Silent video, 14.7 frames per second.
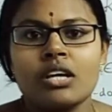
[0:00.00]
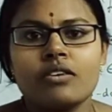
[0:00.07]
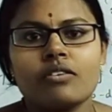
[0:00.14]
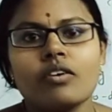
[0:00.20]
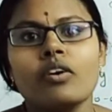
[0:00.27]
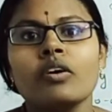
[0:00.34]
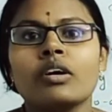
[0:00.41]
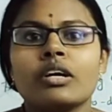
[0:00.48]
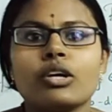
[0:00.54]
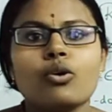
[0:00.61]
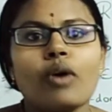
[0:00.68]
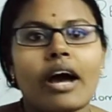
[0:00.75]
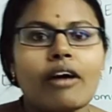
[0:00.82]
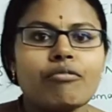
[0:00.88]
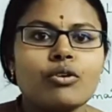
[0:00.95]
So you
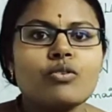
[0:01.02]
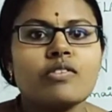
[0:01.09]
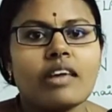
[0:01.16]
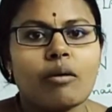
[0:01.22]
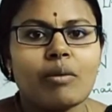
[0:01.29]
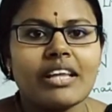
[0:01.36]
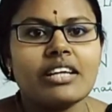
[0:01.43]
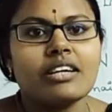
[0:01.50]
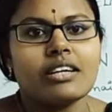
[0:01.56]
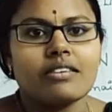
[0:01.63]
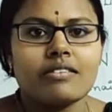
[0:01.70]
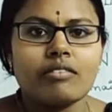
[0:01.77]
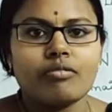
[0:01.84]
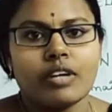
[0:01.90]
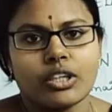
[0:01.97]
have to say whether it is
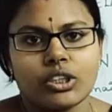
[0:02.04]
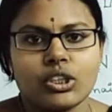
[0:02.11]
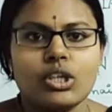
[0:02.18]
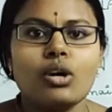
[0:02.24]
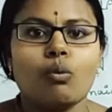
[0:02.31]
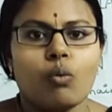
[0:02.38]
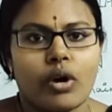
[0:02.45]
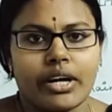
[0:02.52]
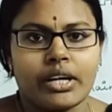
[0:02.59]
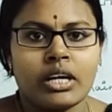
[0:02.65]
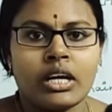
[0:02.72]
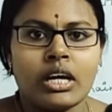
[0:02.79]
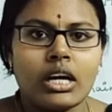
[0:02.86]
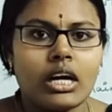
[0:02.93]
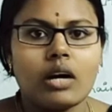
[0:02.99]
a function or what.
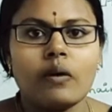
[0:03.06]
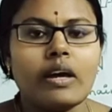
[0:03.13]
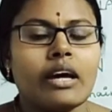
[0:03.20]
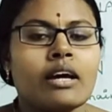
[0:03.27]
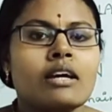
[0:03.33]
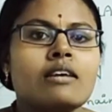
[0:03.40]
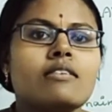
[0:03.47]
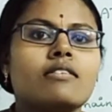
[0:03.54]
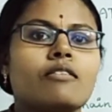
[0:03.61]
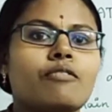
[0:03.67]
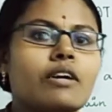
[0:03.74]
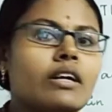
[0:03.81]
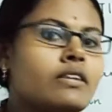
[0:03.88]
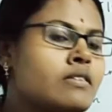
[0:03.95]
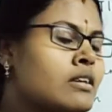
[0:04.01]
Okay, so
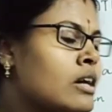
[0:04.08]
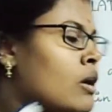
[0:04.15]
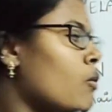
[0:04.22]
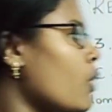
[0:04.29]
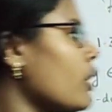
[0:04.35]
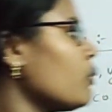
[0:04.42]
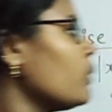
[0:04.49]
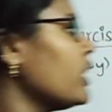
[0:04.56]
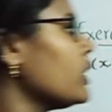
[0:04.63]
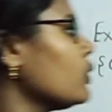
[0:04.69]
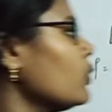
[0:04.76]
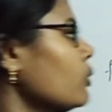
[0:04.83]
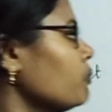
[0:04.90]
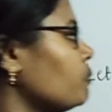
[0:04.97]
first what we'll do,